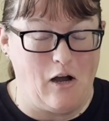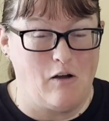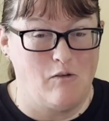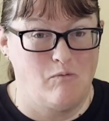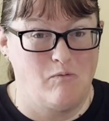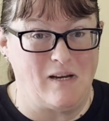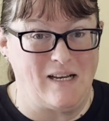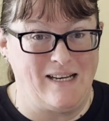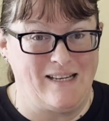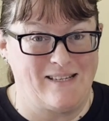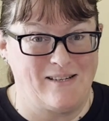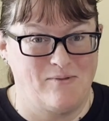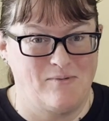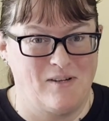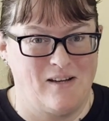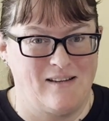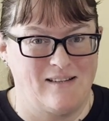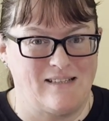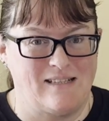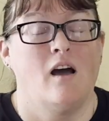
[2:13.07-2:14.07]
I really don't
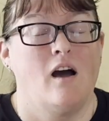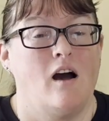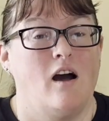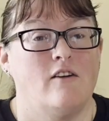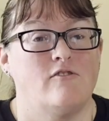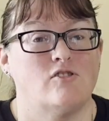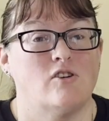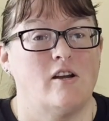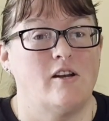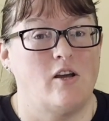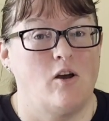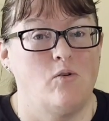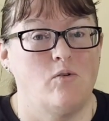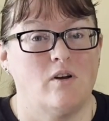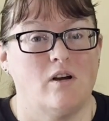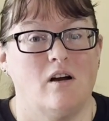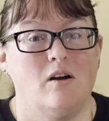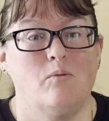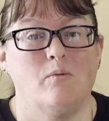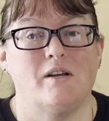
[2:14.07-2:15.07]
like this. I've tried
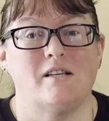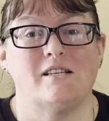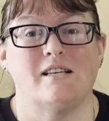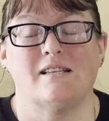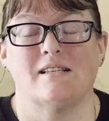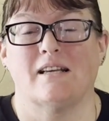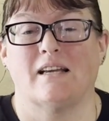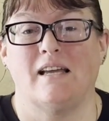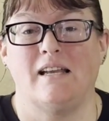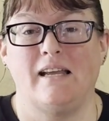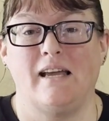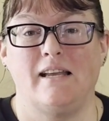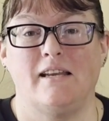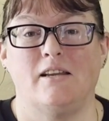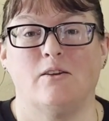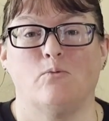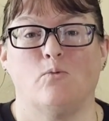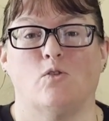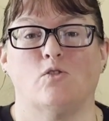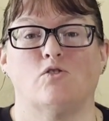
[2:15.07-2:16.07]
Oka, which is a
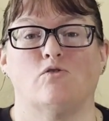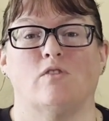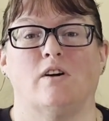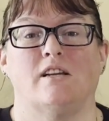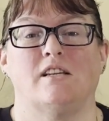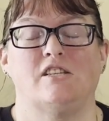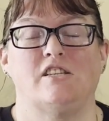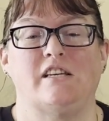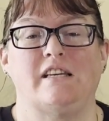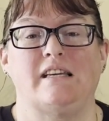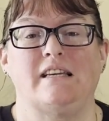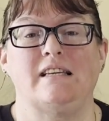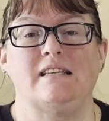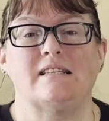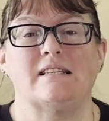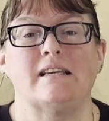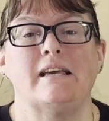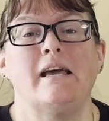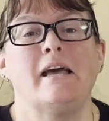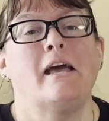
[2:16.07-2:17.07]
Canadian washed rind
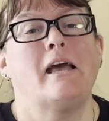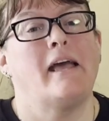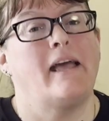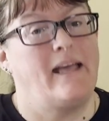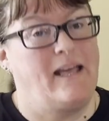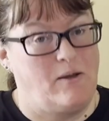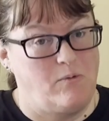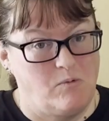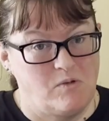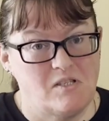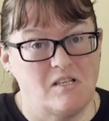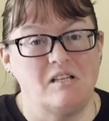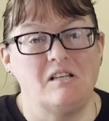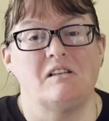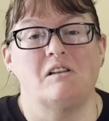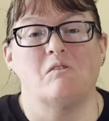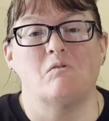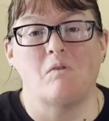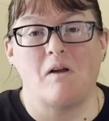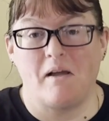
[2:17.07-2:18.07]
cheese. It was a
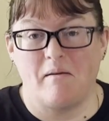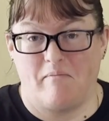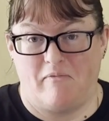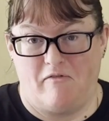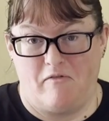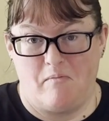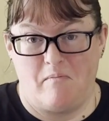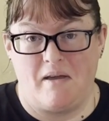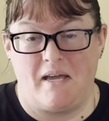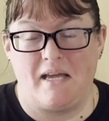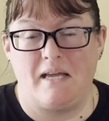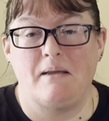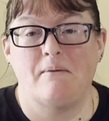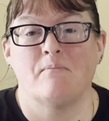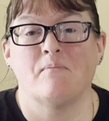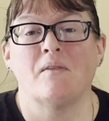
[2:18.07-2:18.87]
little ripe for me.